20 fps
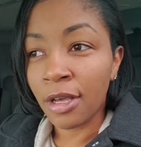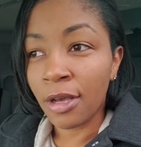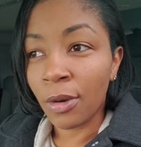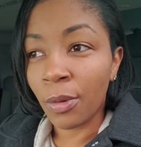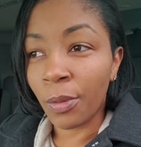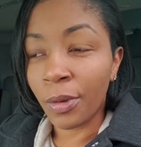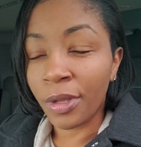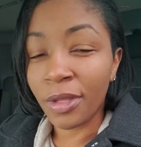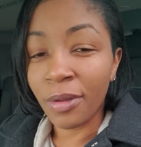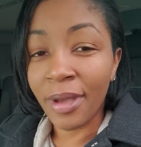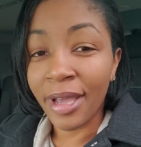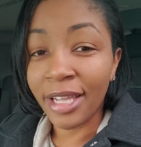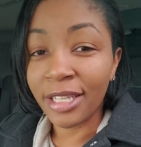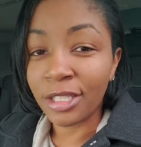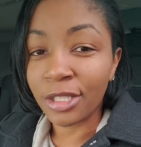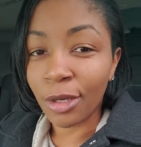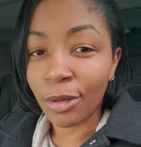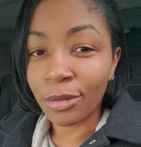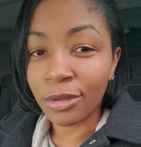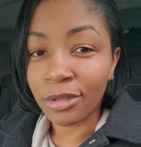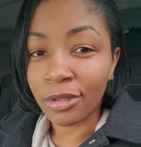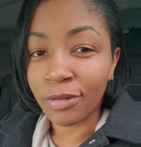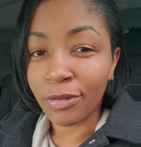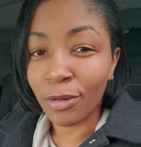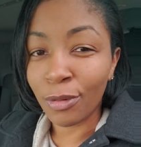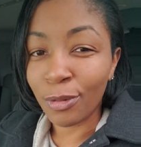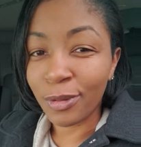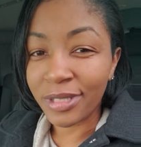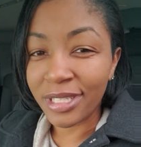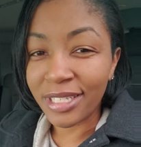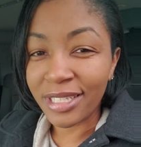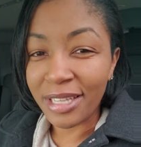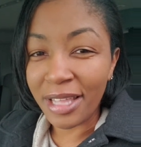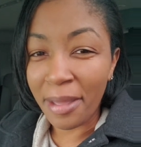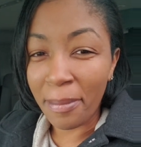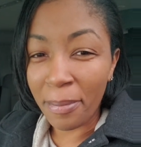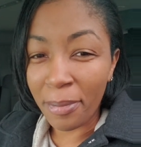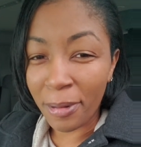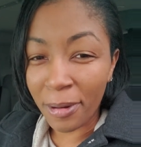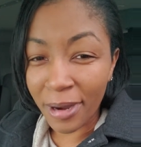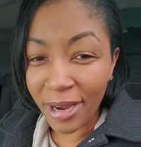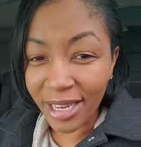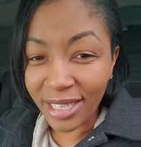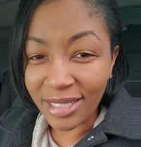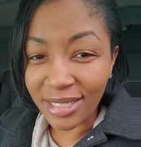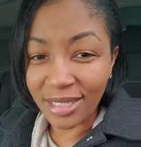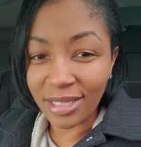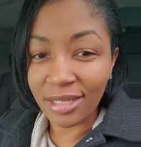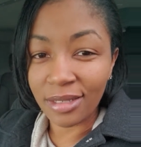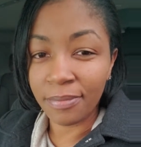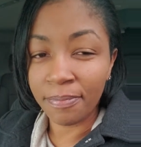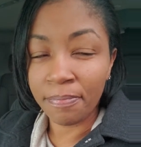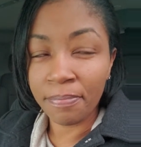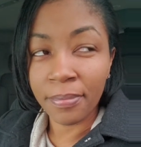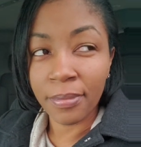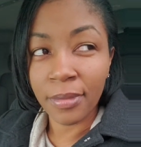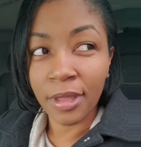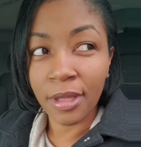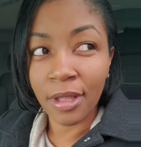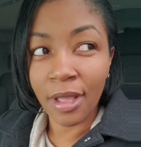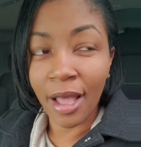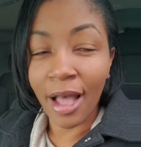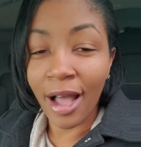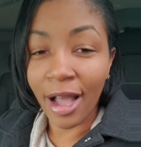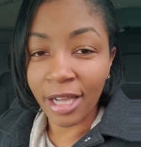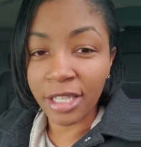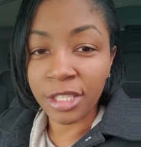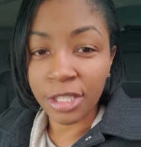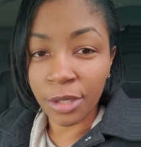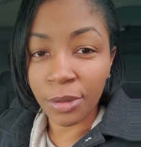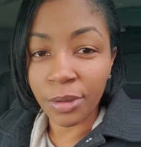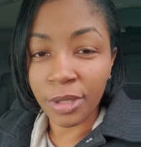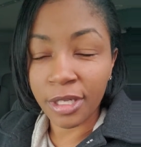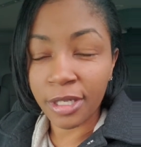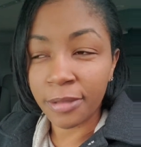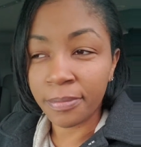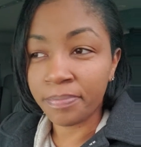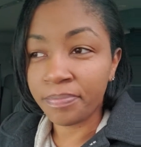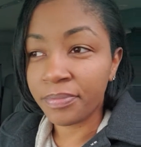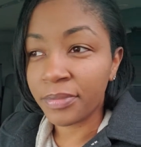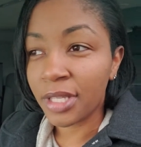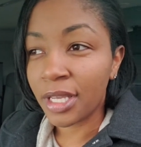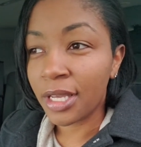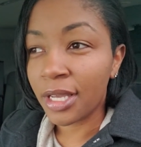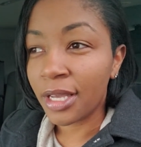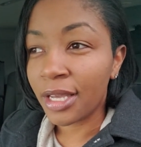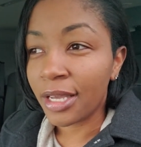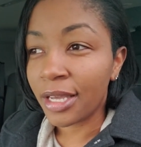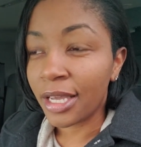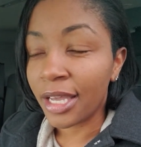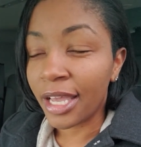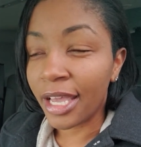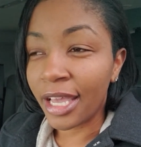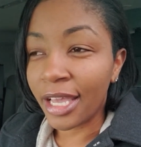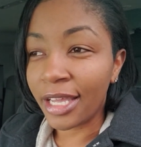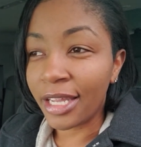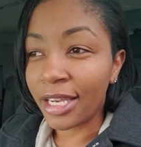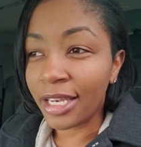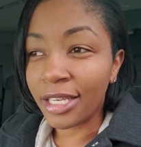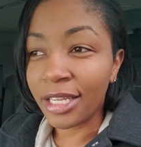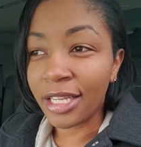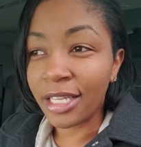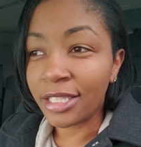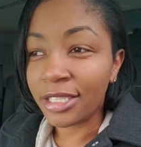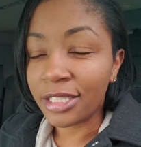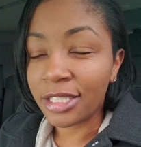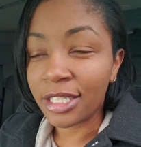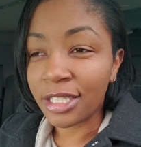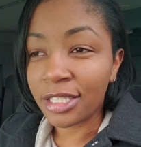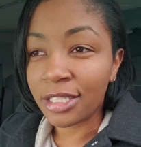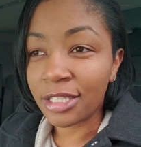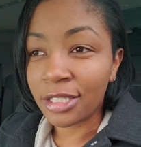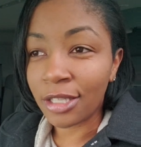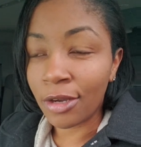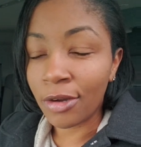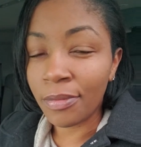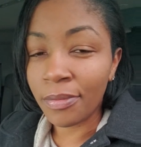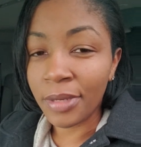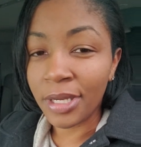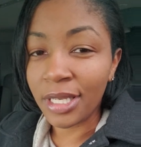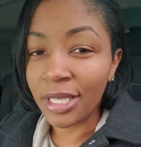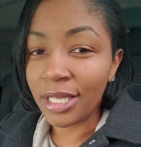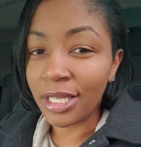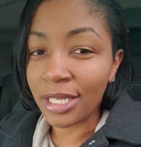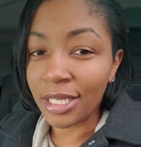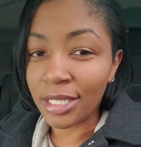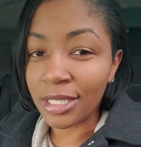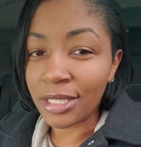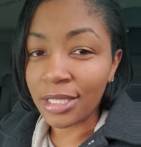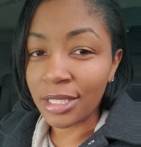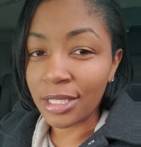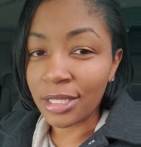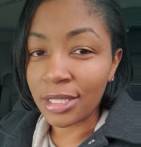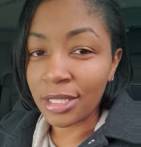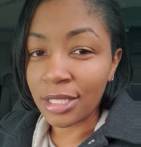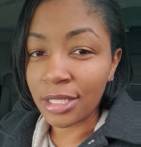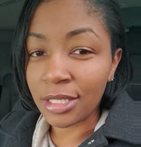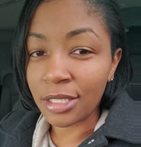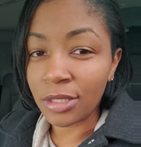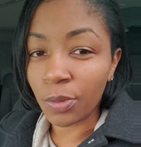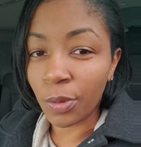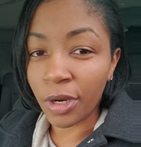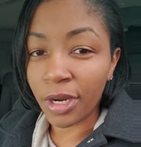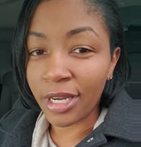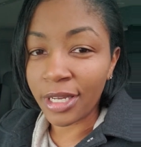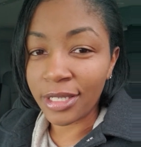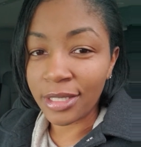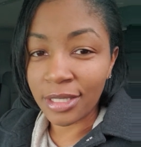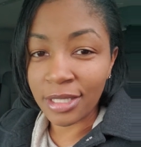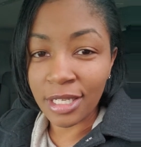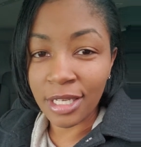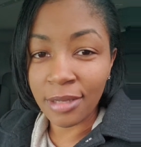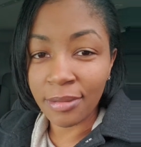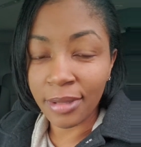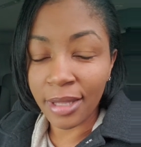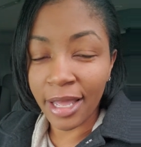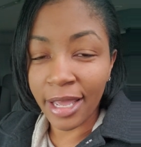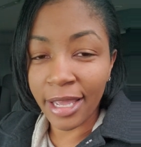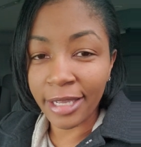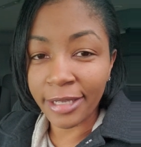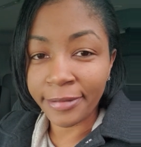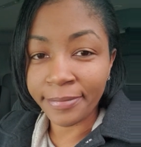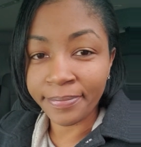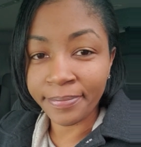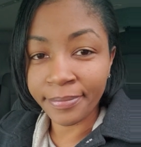when you had joseph who was in that prison i showed up and it's just so many instances where it seemed like